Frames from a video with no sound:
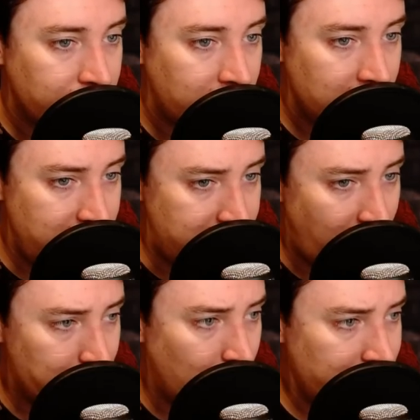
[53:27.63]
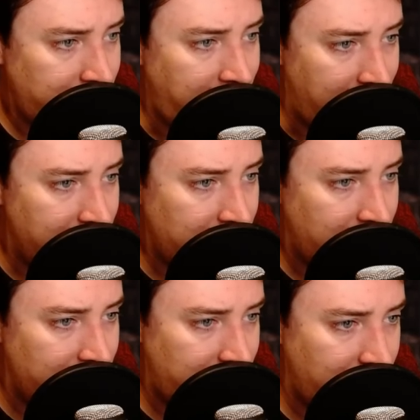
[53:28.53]
she stopped once again and
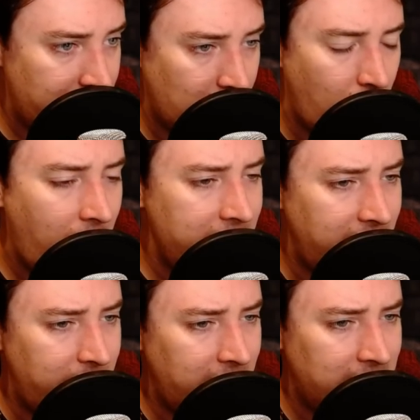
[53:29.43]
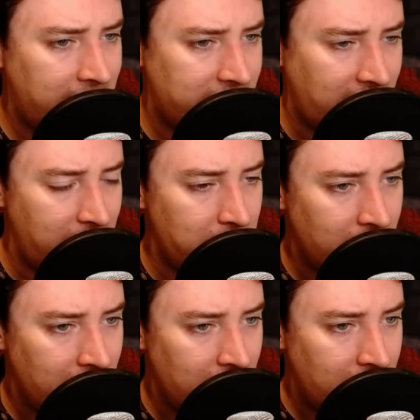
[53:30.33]
considered the quiet evening landscape,
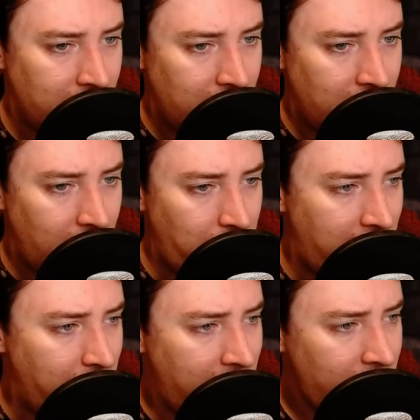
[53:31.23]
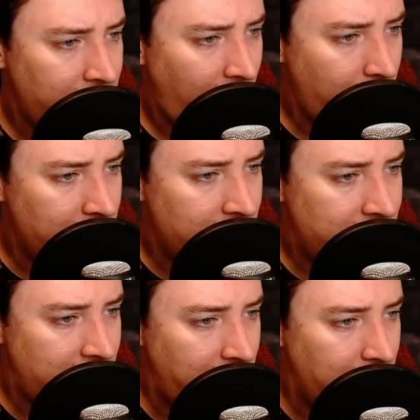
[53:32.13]
and made a mental note that
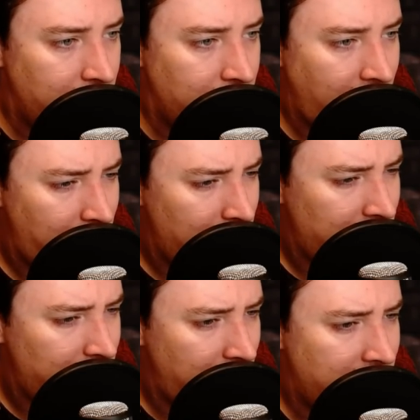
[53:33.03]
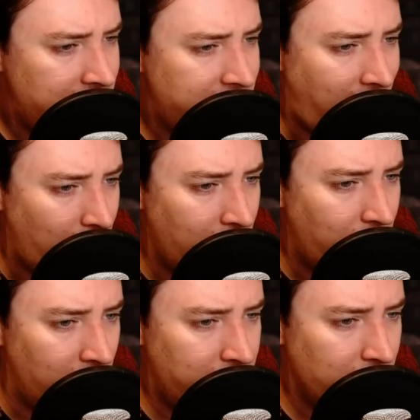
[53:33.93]
that must be the tower of
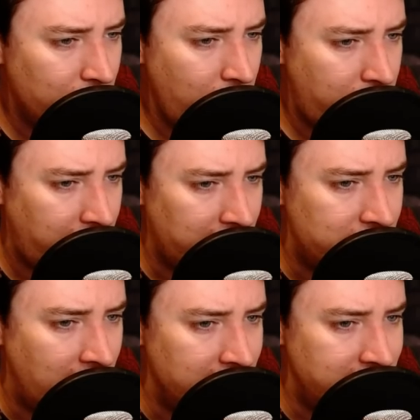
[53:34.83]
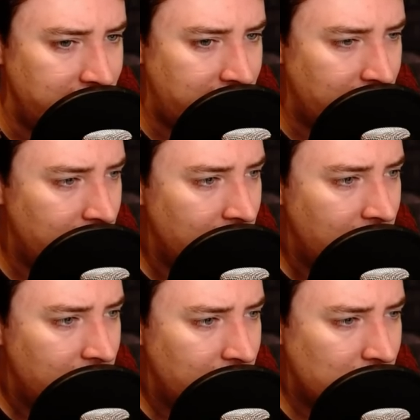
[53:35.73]
one of the roofing churches
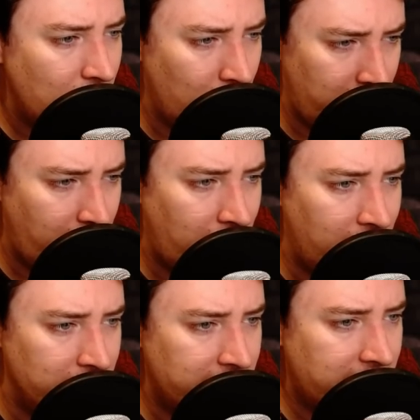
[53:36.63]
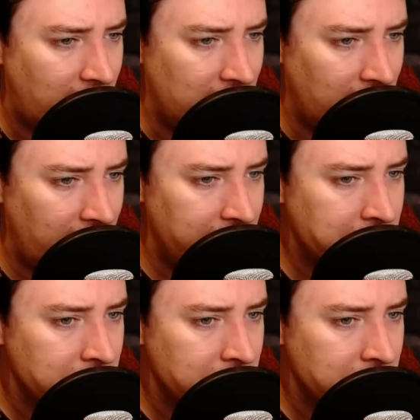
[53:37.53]
that caught her eye on the skyline.